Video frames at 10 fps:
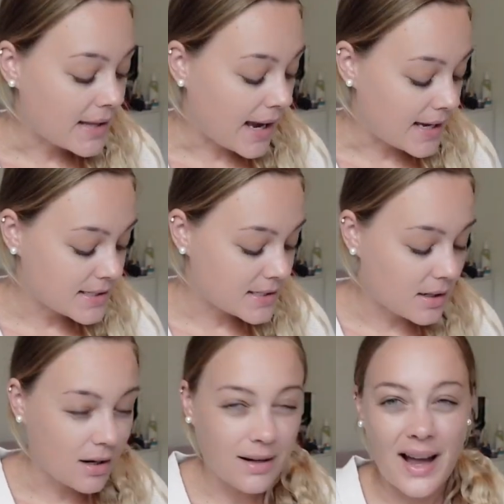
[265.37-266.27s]
that
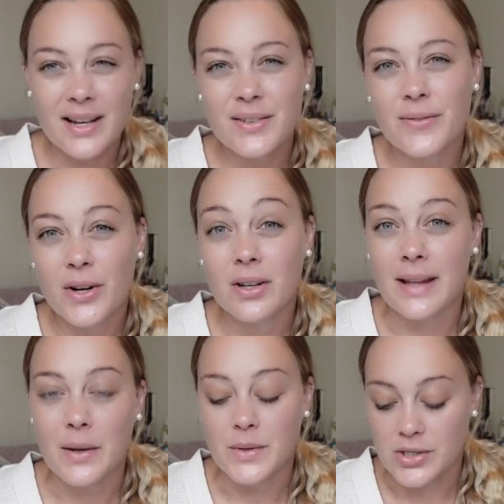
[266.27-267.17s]
are kind of for her
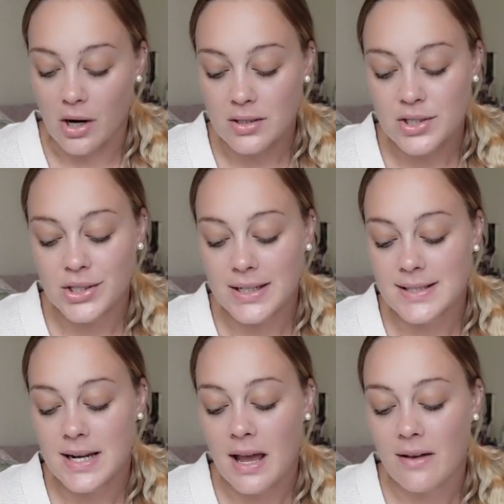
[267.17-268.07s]
language arts. She
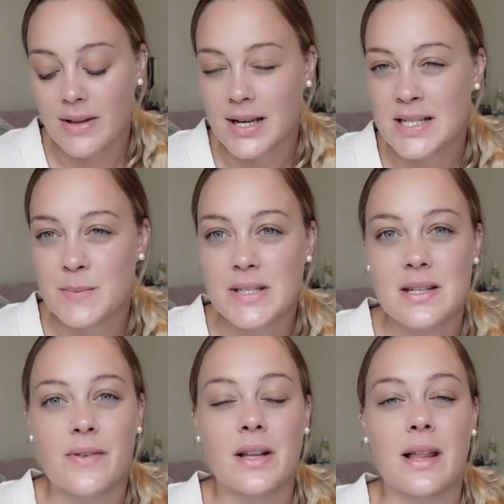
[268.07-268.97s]
doesn't have like a
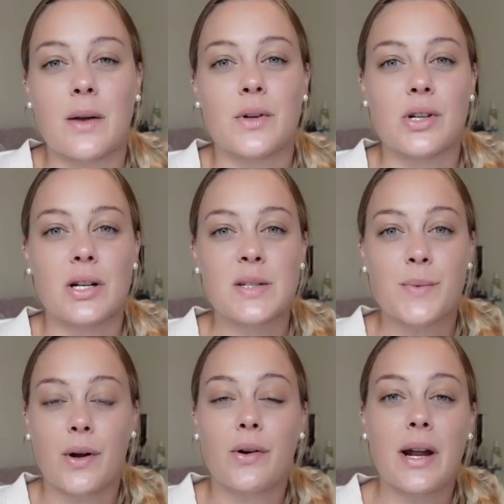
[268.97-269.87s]
specific language arts
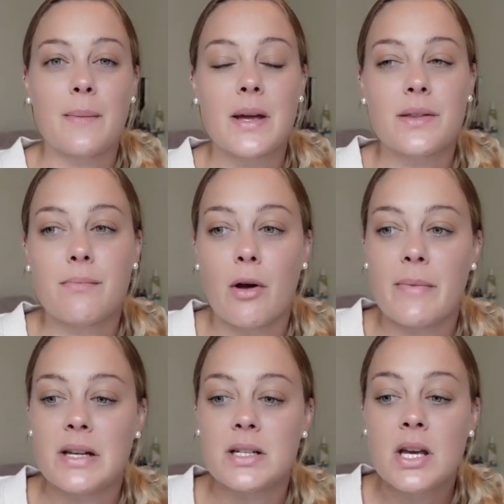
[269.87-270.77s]
program at the
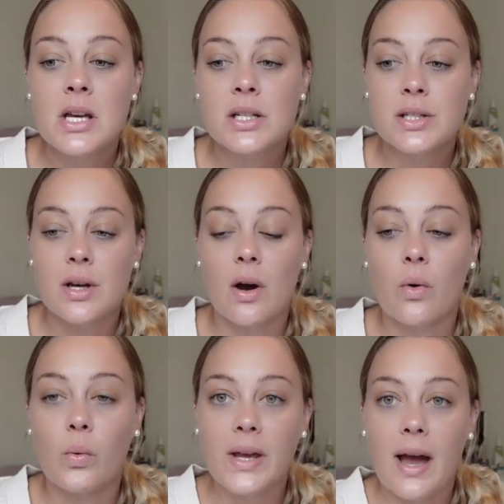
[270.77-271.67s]
moment,
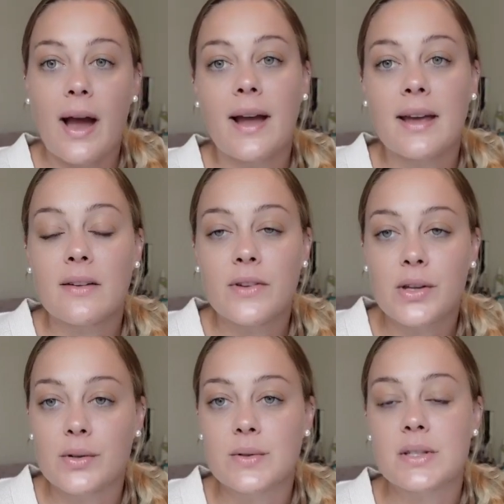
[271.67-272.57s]
so I have
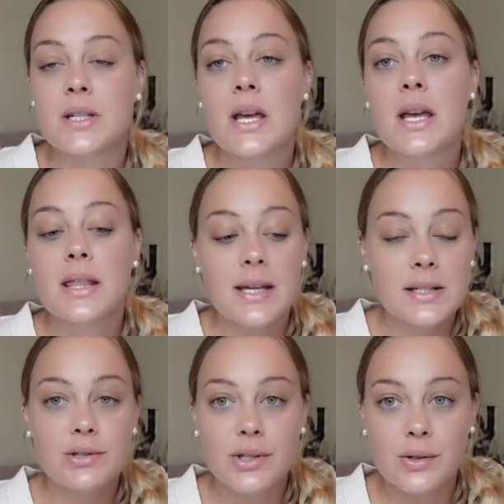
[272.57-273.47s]
used
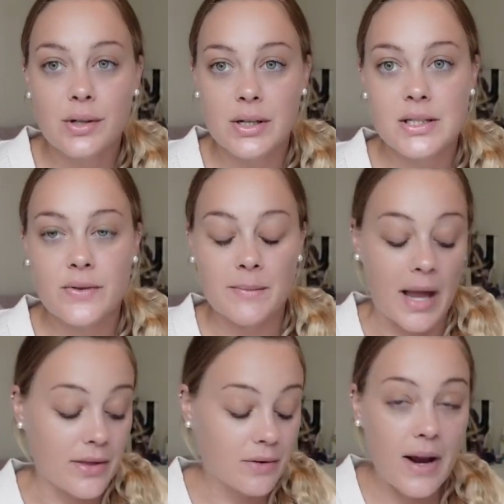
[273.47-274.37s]
these 2 units from
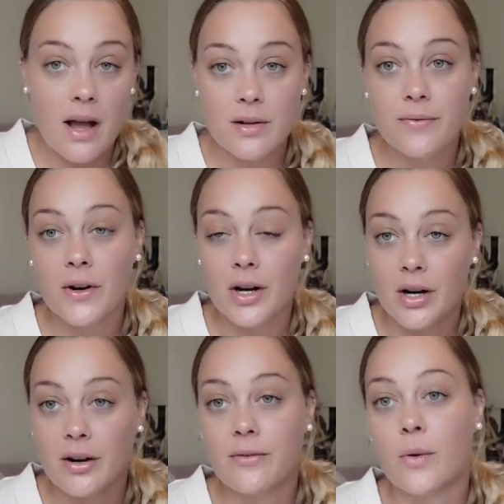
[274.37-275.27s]
Gather Round for
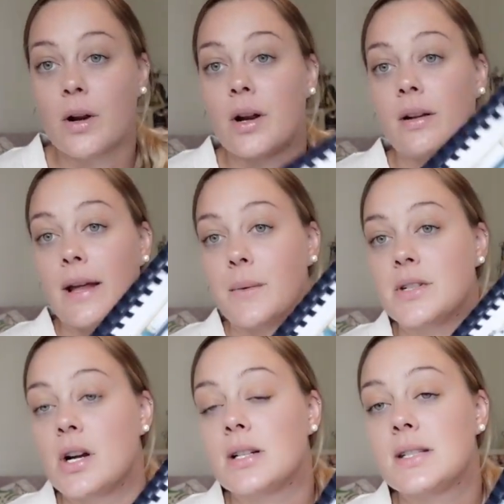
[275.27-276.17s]
her
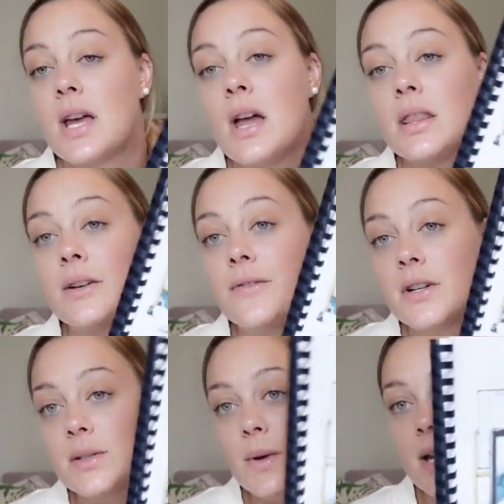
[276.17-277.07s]
language arts. The
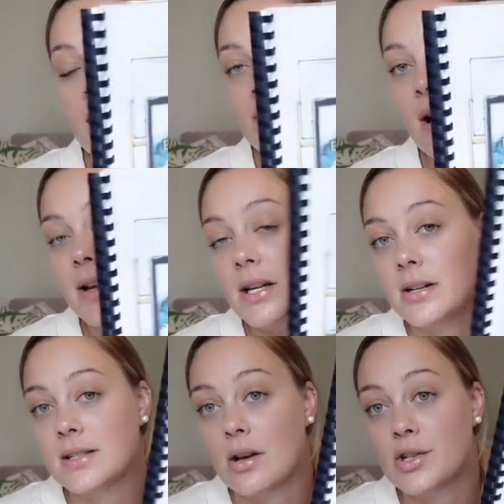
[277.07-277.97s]
first one I've got here
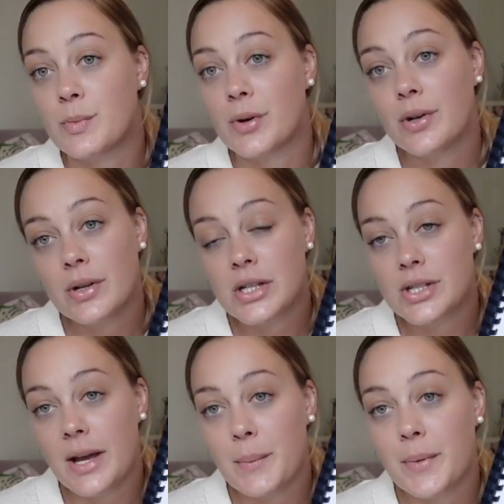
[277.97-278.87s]
is
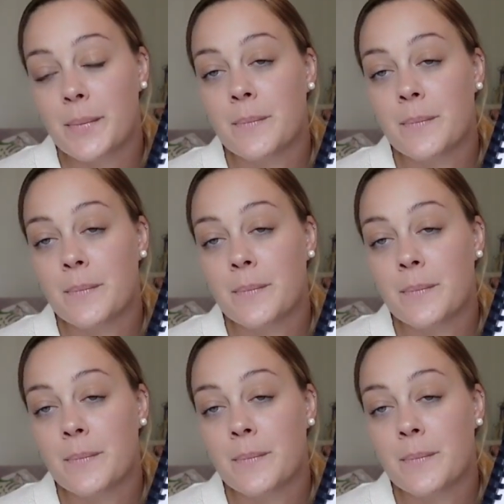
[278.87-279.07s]
entrepreneurship,